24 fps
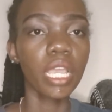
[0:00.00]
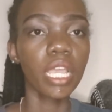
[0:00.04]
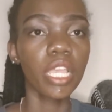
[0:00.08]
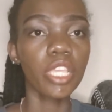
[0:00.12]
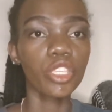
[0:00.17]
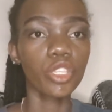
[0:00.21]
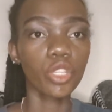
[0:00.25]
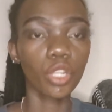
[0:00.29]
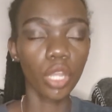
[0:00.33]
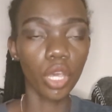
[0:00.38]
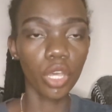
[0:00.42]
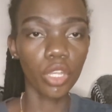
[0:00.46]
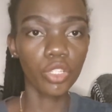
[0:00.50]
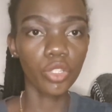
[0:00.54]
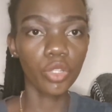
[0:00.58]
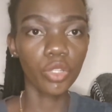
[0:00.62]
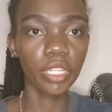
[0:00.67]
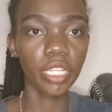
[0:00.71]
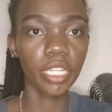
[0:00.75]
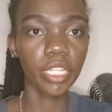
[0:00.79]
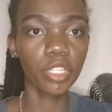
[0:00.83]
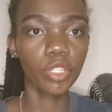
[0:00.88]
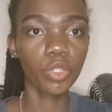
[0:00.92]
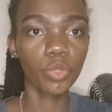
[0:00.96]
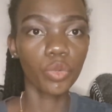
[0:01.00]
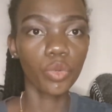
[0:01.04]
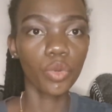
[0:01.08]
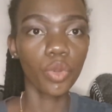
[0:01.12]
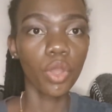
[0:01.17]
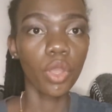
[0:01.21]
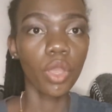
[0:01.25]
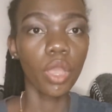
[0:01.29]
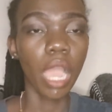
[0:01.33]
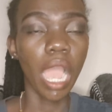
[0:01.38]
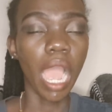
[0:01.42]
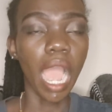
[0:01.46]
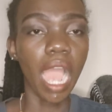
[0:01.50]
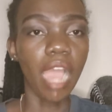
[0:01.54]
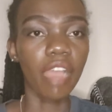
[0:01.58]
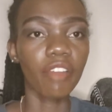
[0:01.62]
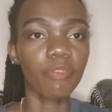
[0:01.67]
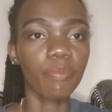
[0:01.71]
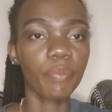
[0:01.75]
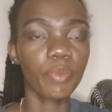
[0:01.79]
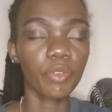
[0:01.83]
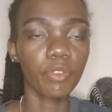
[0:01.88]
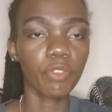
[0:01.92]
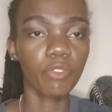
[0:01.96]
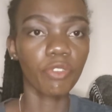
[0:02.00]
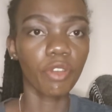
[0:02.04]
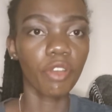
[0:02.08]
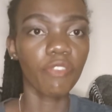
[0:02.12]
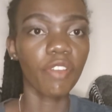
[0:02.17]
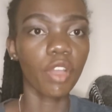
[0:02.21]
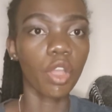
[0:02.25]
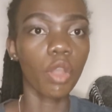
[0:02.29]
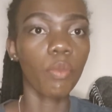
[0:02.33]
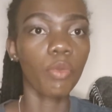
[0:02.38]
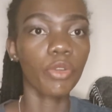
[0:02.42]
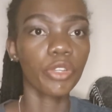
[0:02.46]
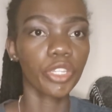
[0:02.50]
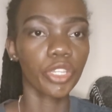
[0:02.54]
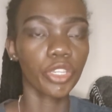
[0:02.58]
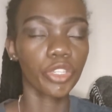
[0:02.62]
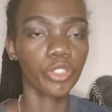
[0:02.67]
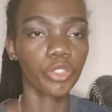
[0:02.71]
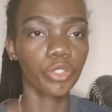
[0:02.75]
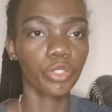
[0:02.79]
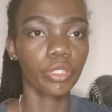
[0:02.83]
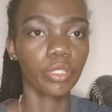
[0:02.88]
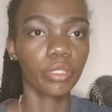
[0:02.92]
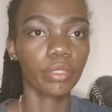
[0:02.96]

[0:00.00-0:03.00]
You'll also need to have proof of accommodation.